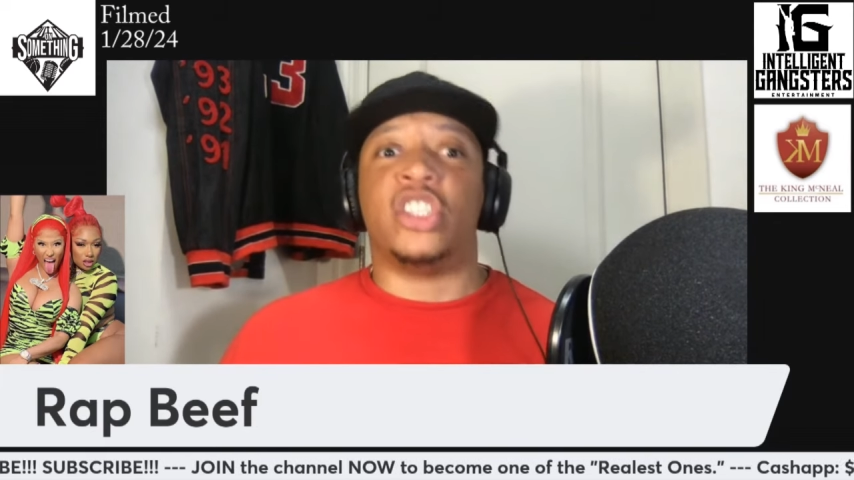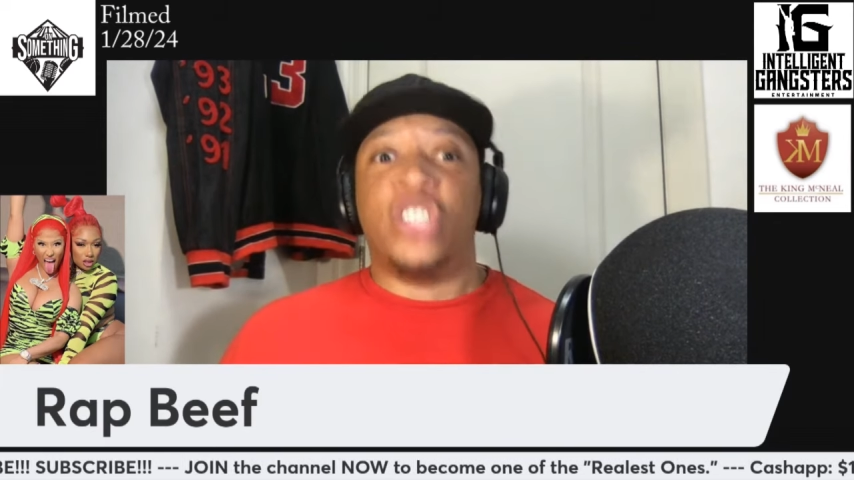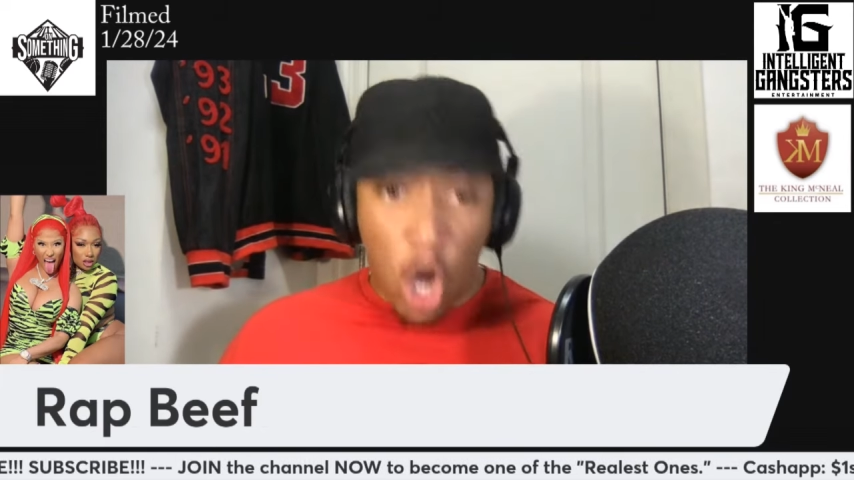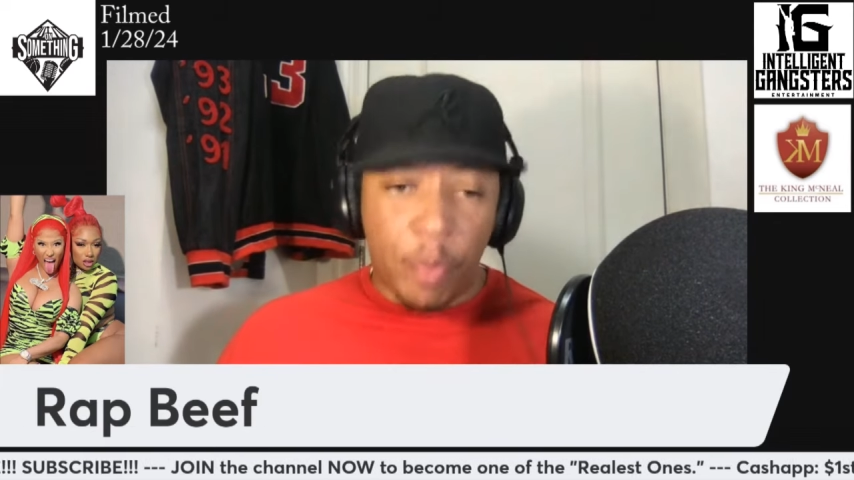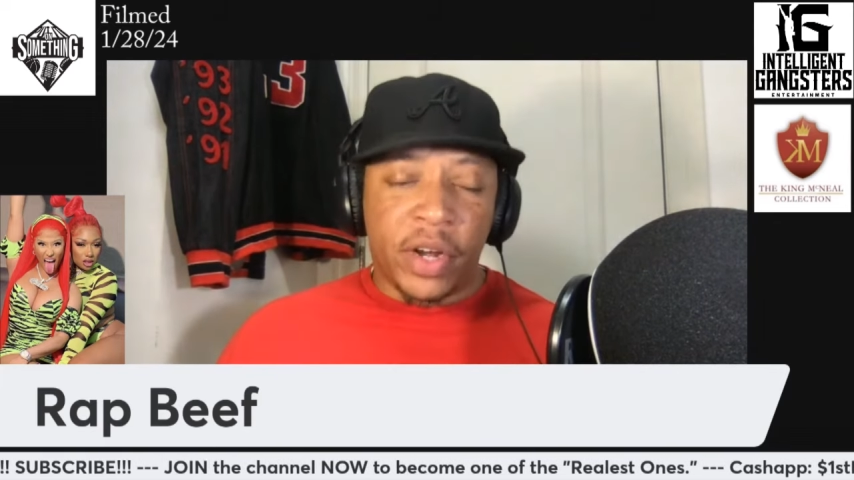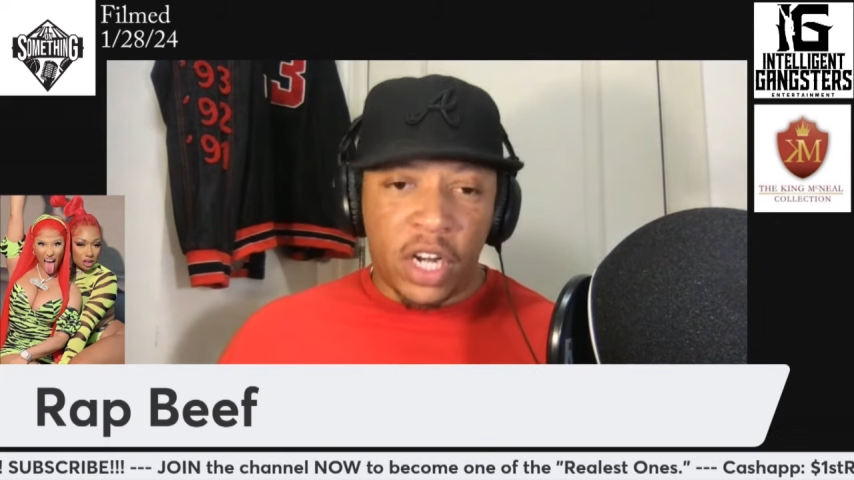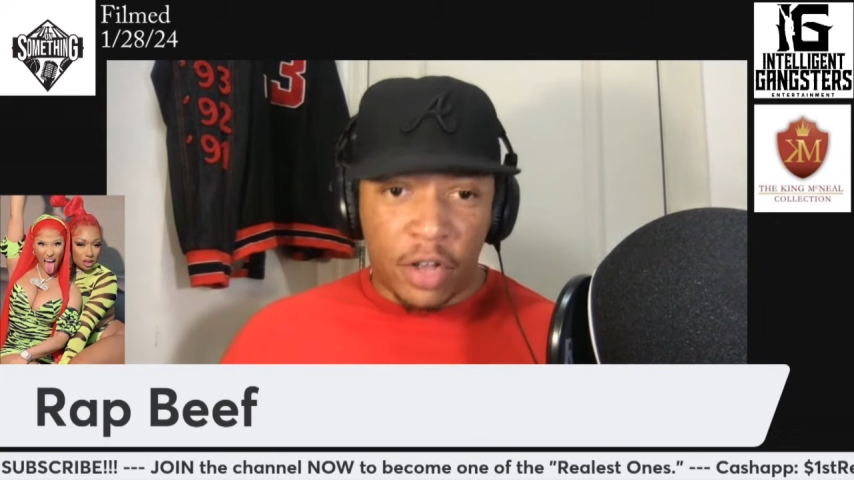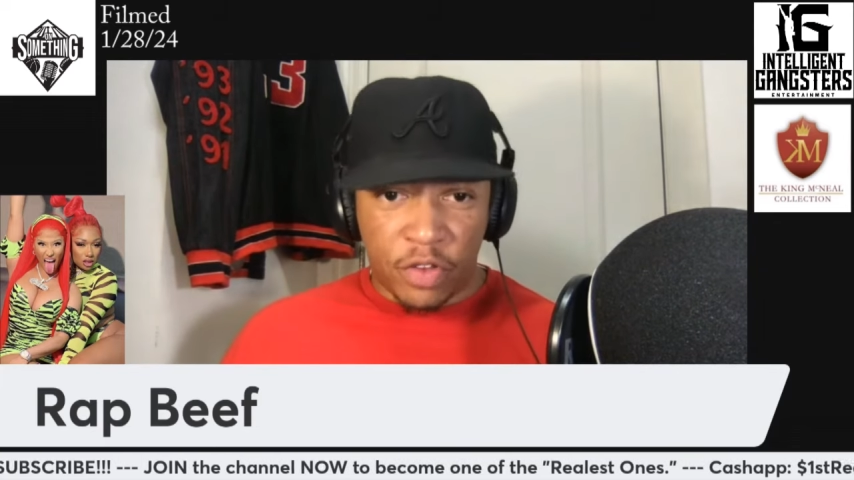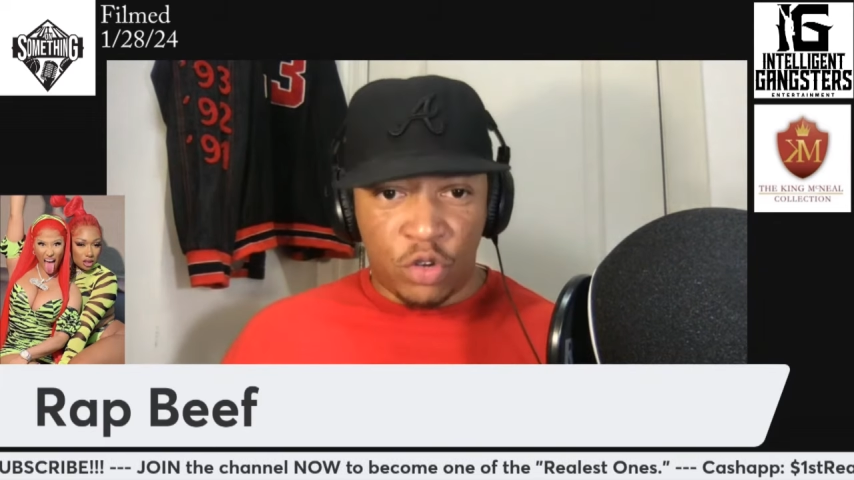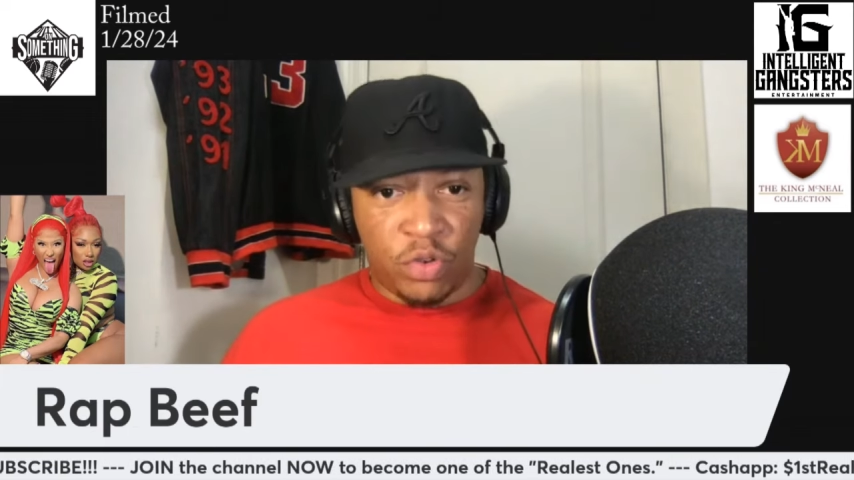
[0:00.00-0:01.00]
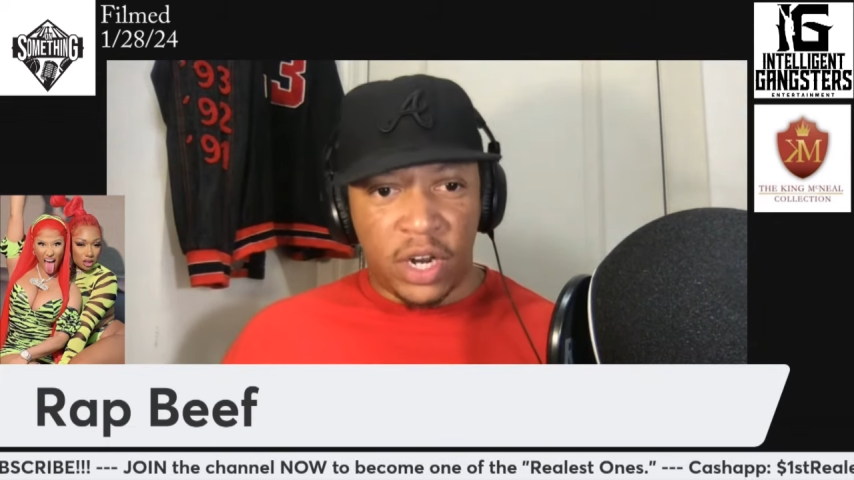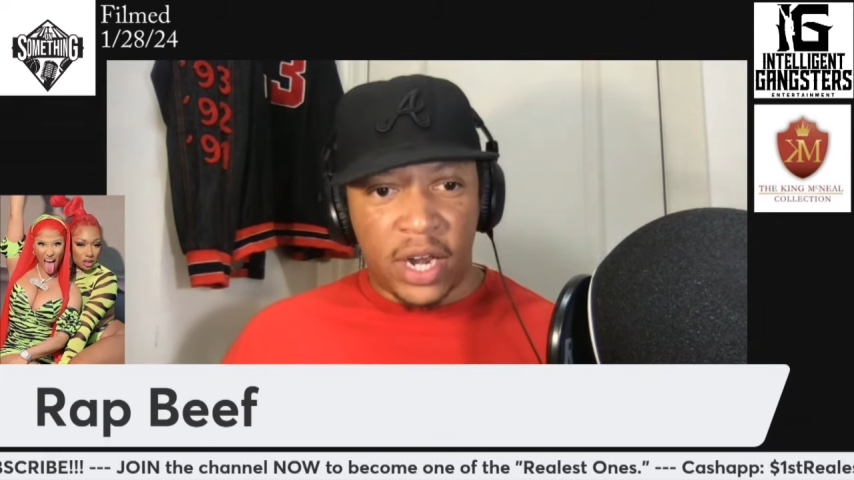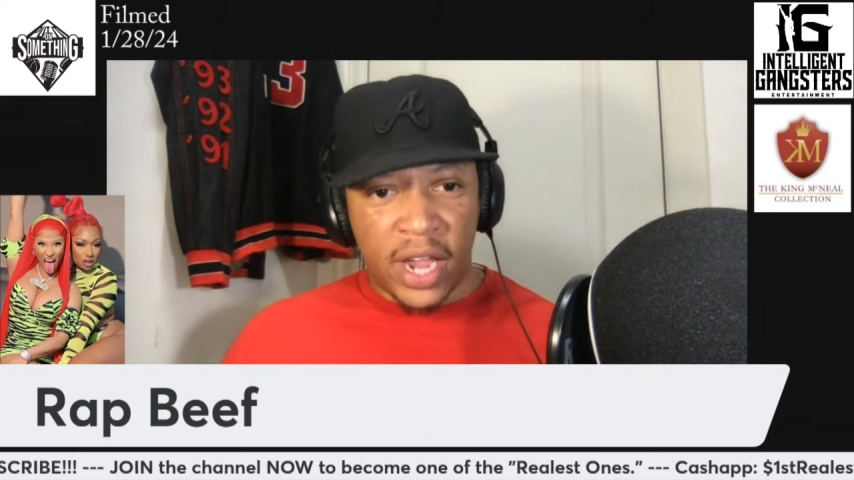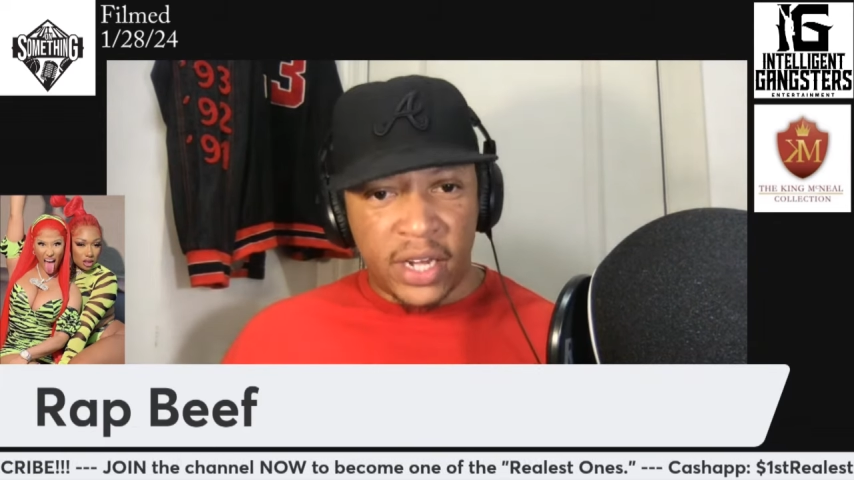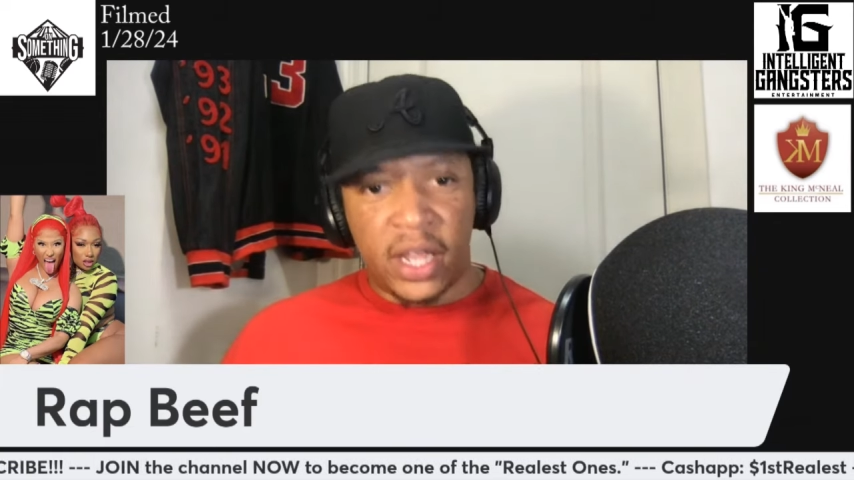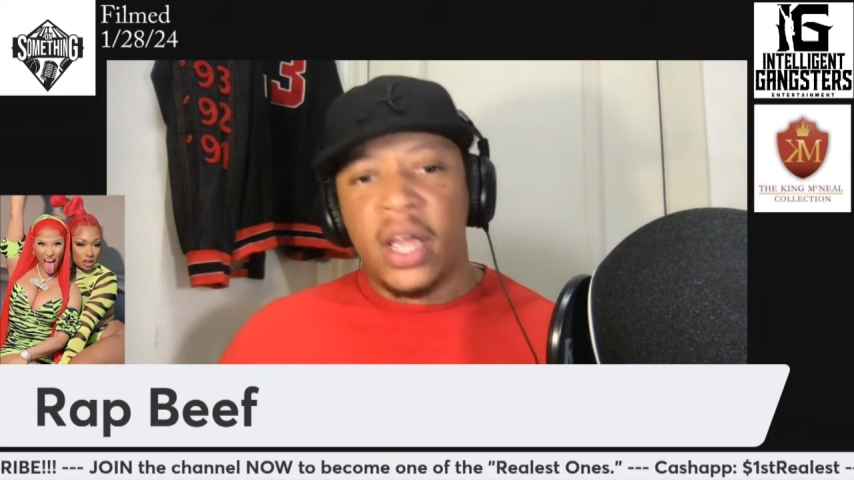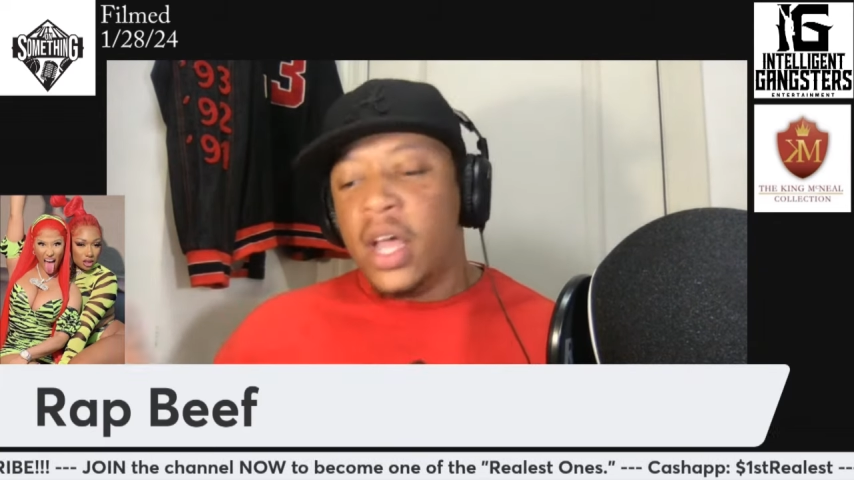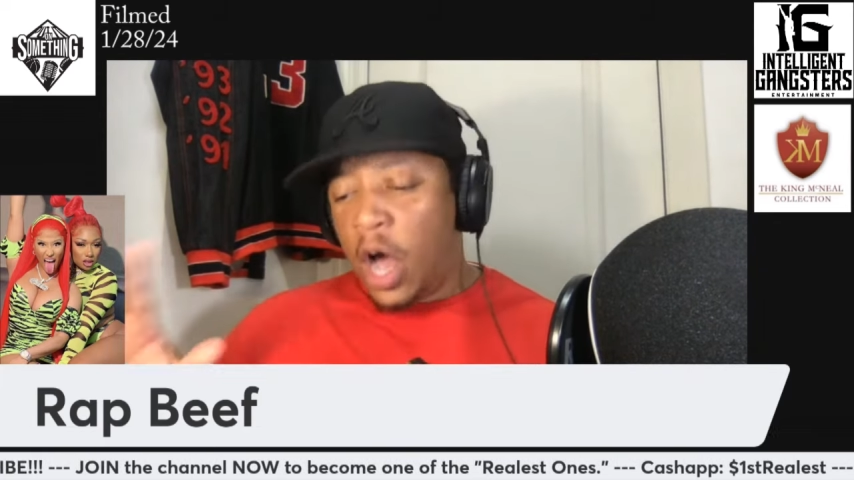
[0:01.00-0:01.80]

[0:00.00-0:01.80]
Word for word: stupid enough to do nothing like that.